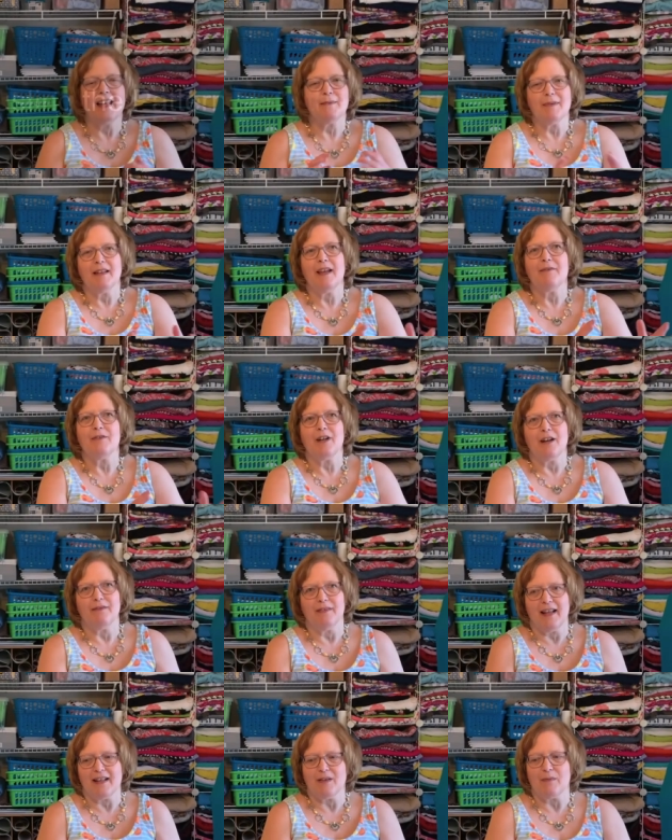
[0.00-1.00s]
we left
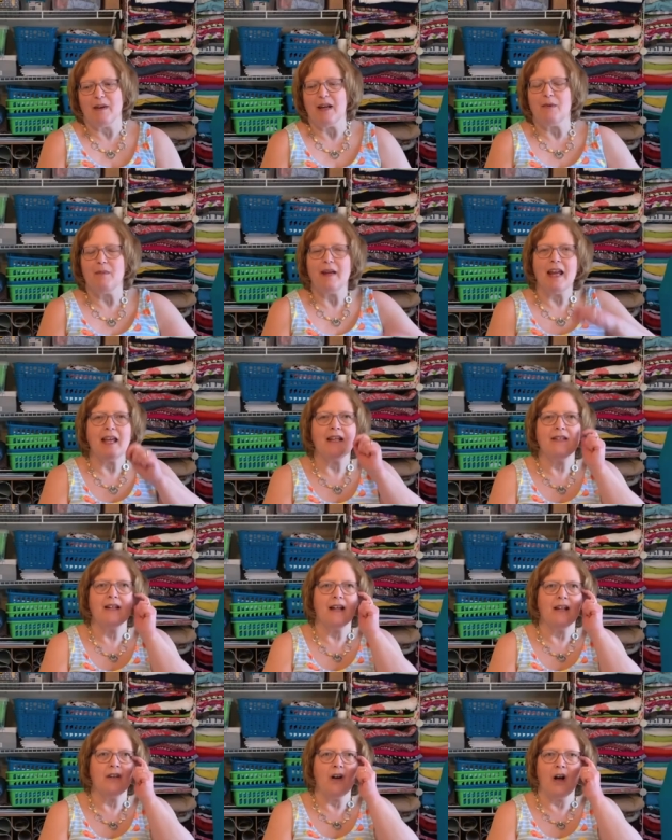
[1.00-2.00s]
off last week, we had
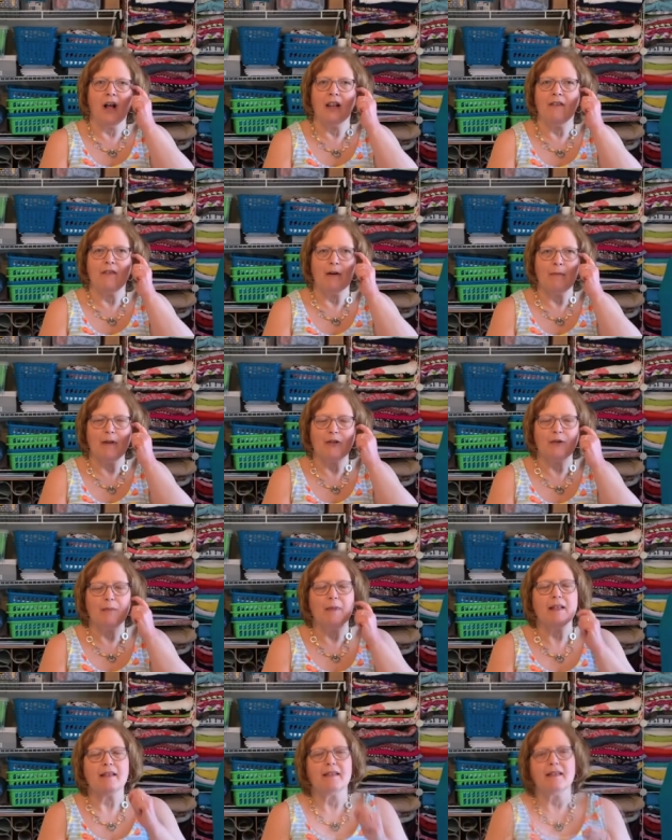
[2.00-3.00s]
done all of our
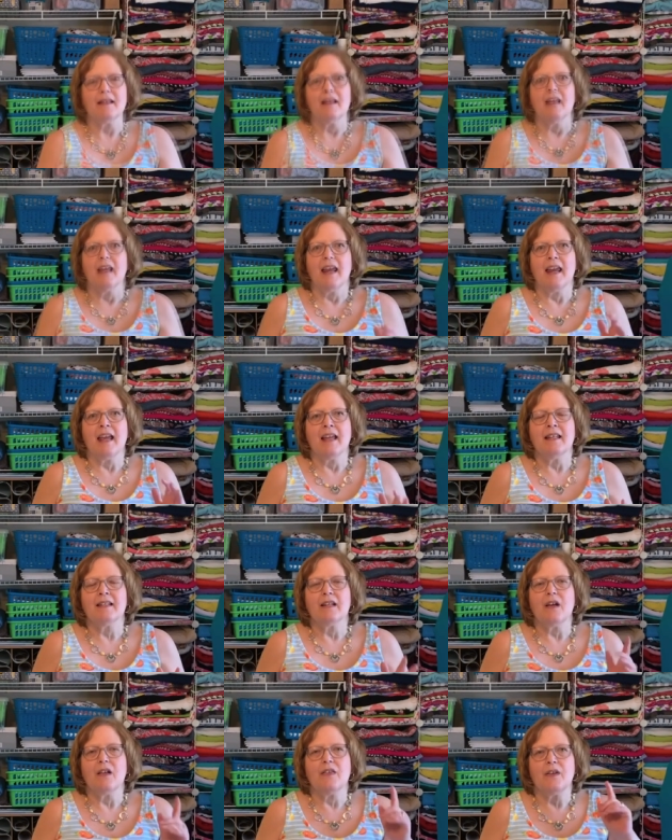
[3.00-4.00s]
measurements.
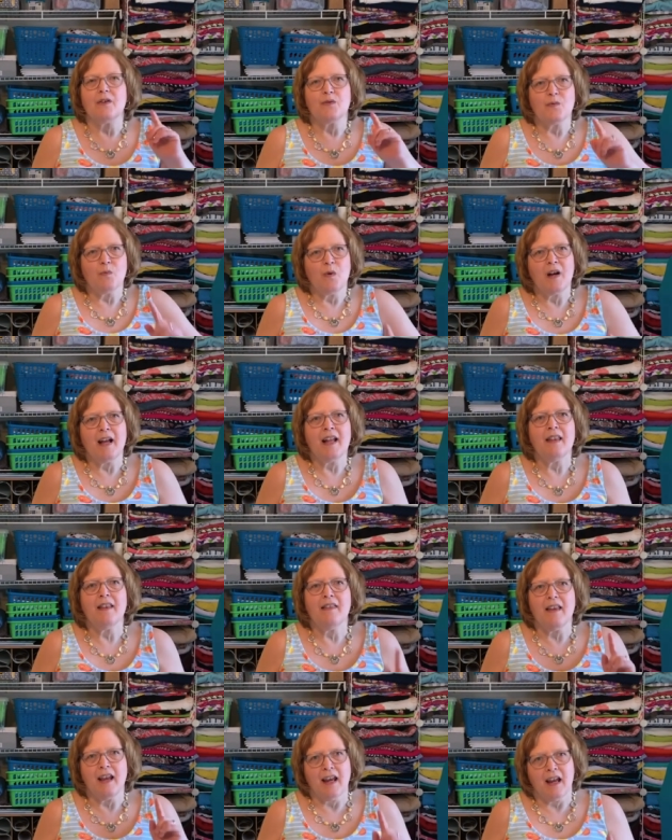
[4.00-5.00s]
And there's one
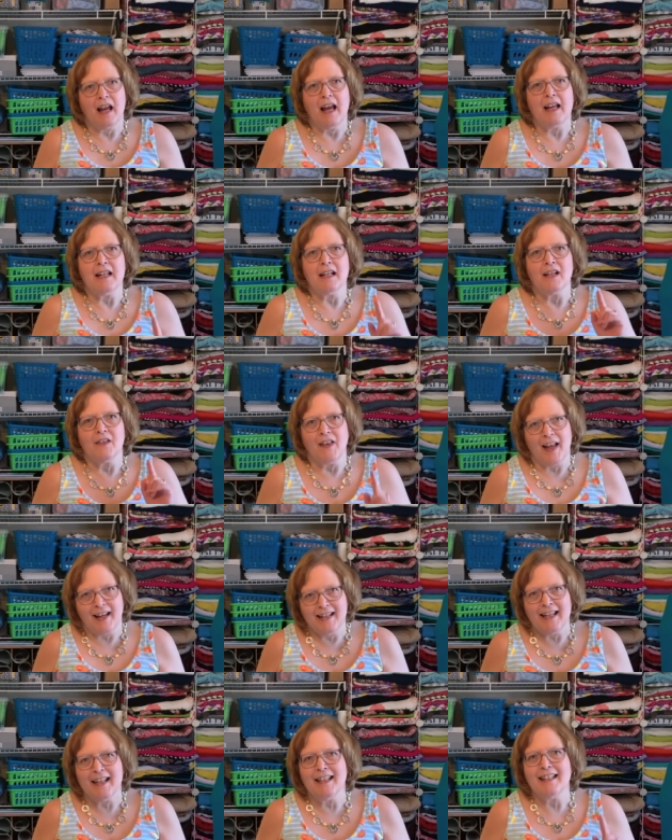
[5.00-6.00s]
thing I
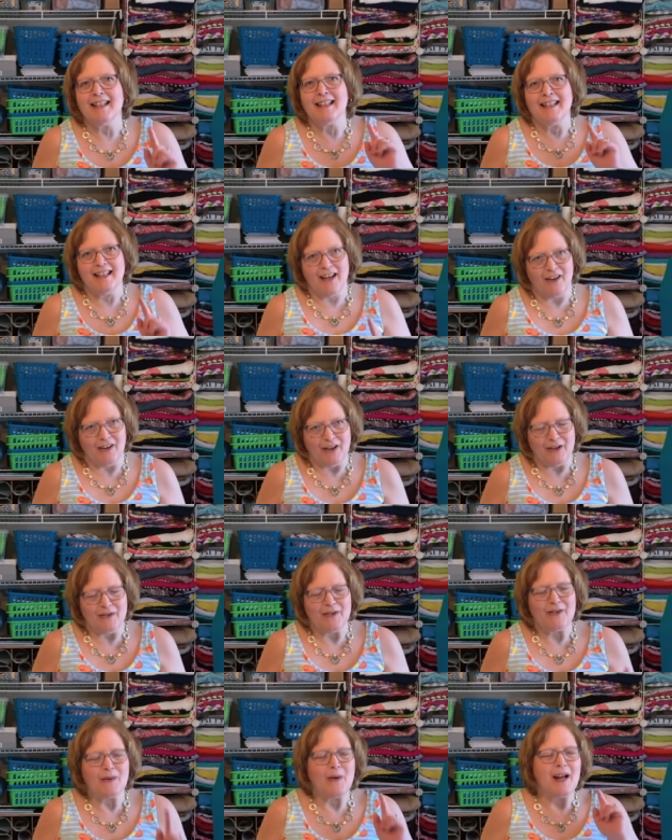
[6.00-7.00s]
neglected to tell you,
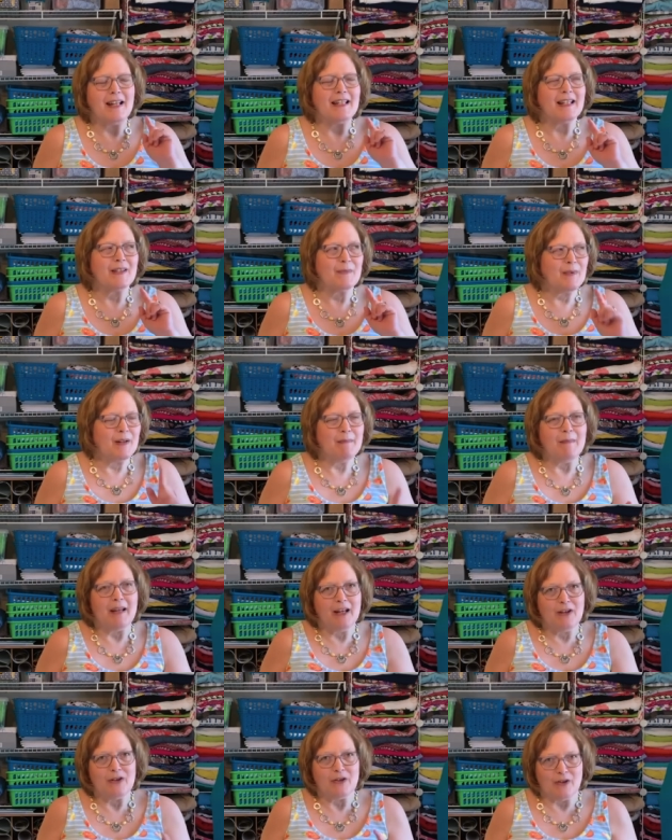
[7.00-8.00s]
so I just want to
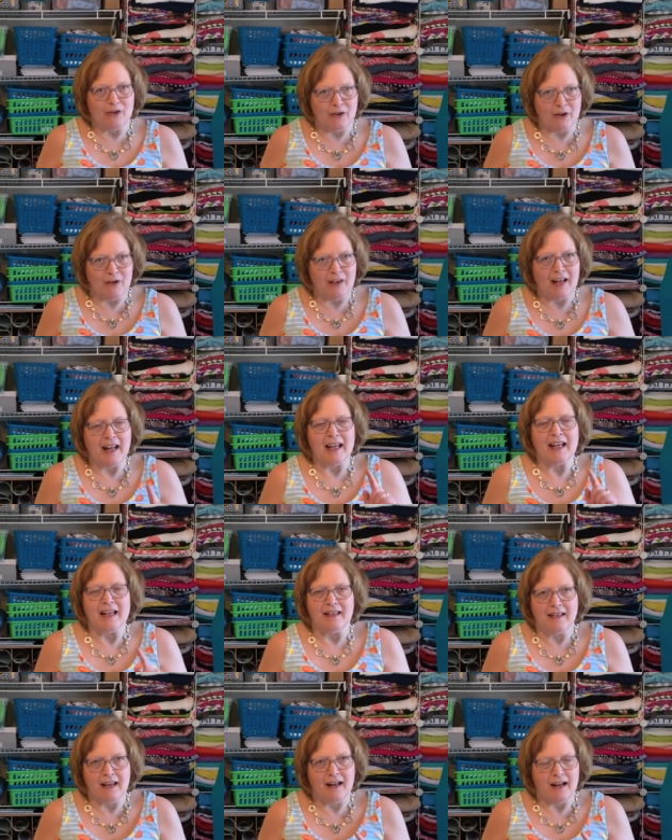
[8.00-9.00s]
make sure that I
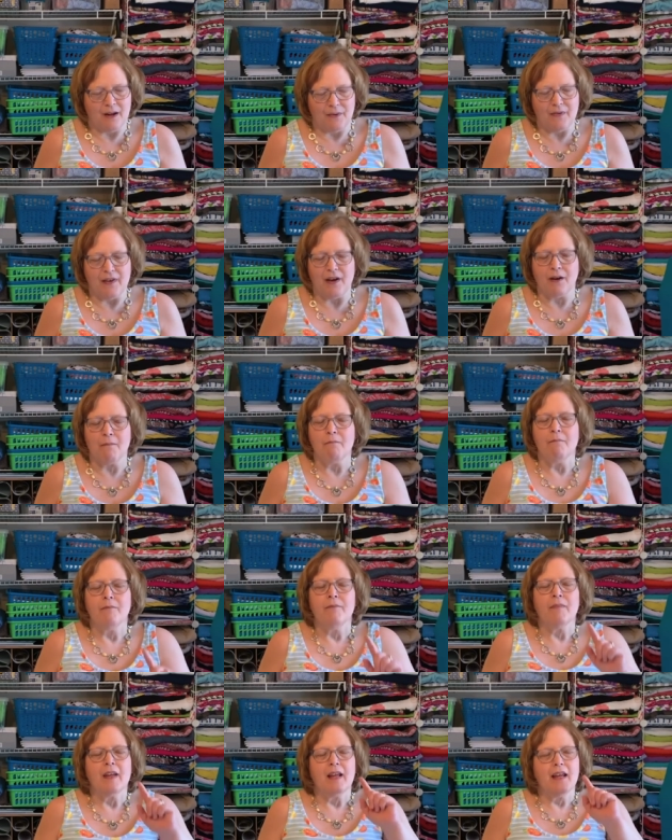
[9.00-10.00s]
get that out there,
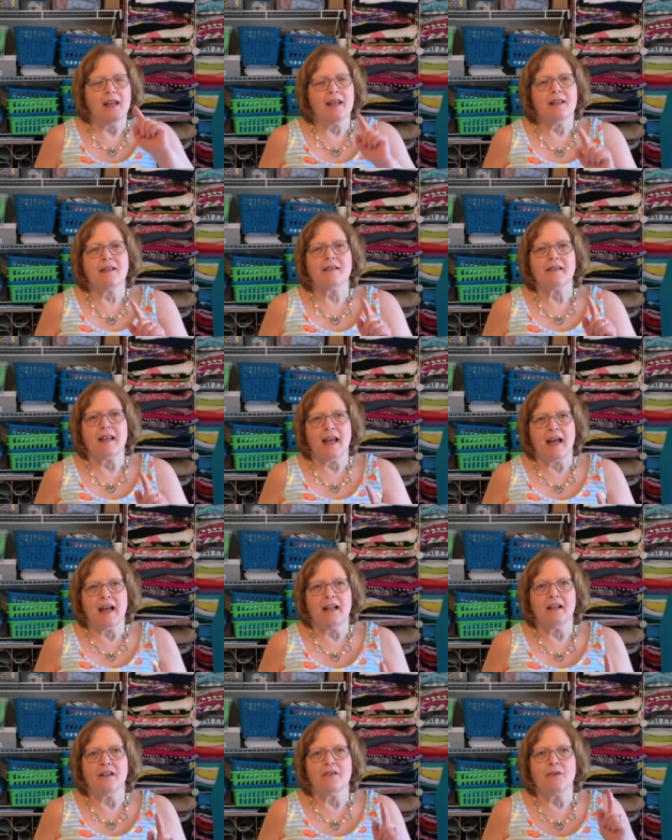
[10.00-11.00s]
is
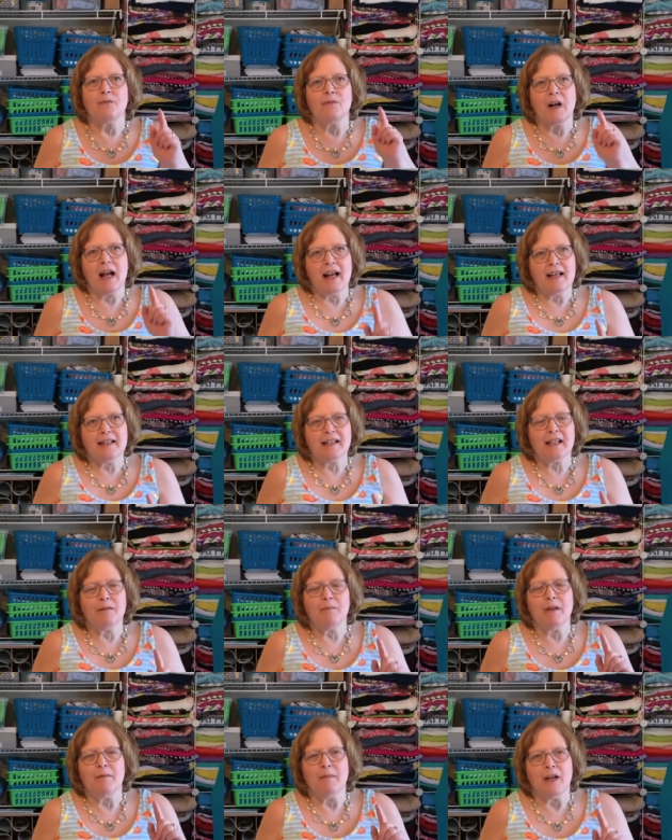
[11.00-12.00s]
that the rise
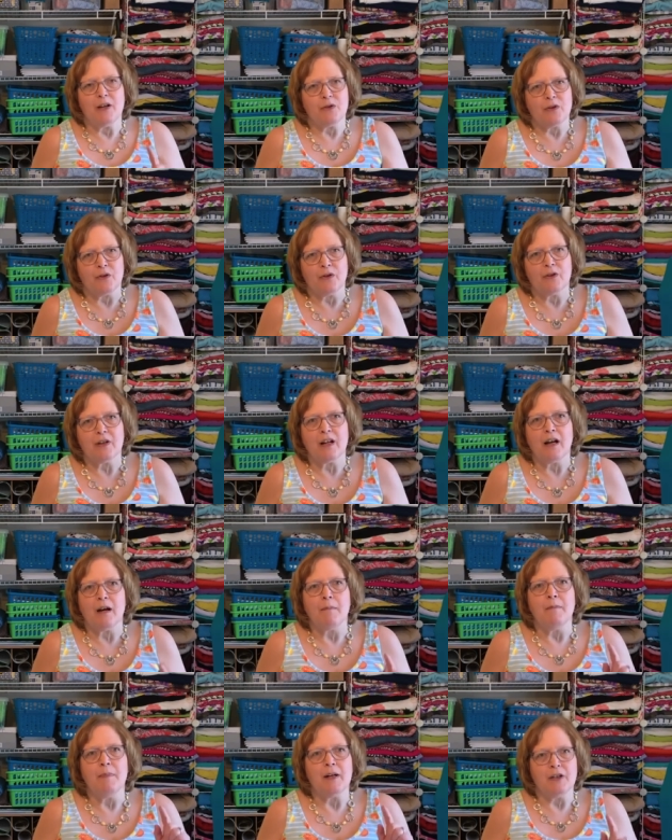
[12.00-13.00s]
can be measured a
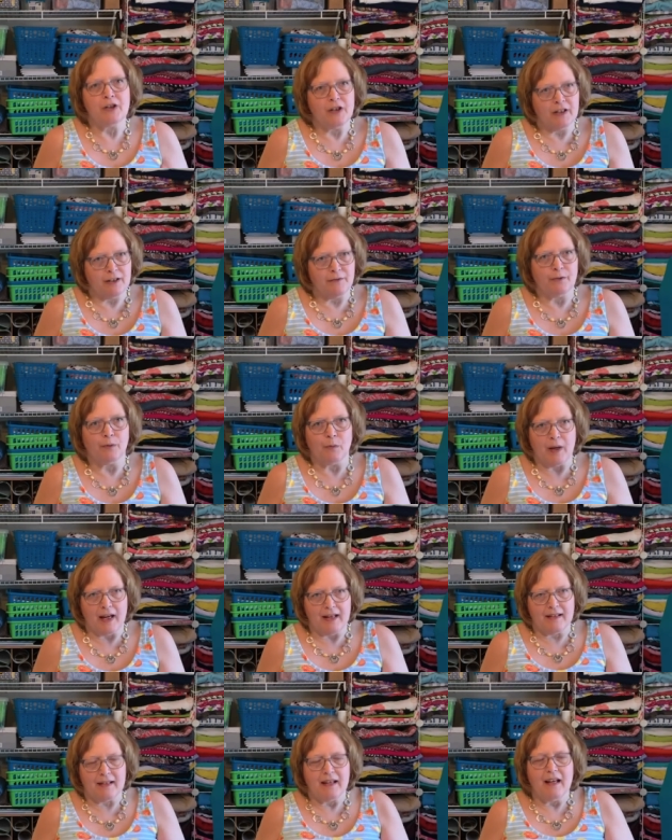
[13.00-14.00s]
bunch of different
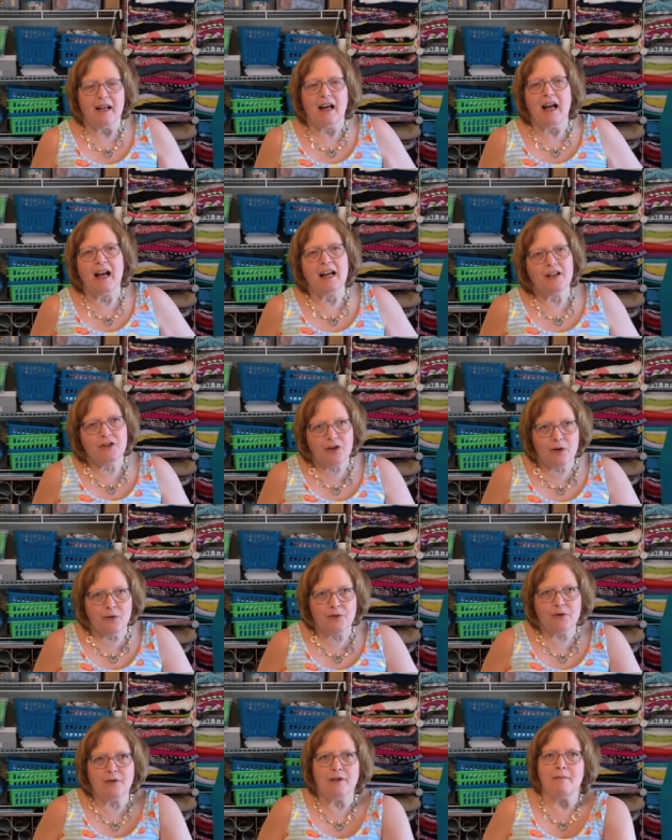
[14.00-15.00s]
ways. I
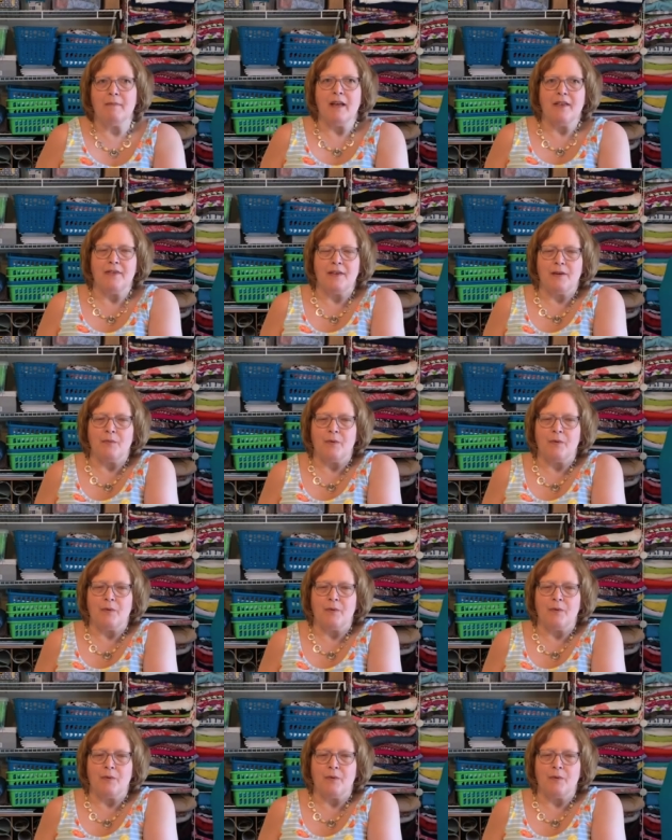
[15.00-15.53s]
showed you the method where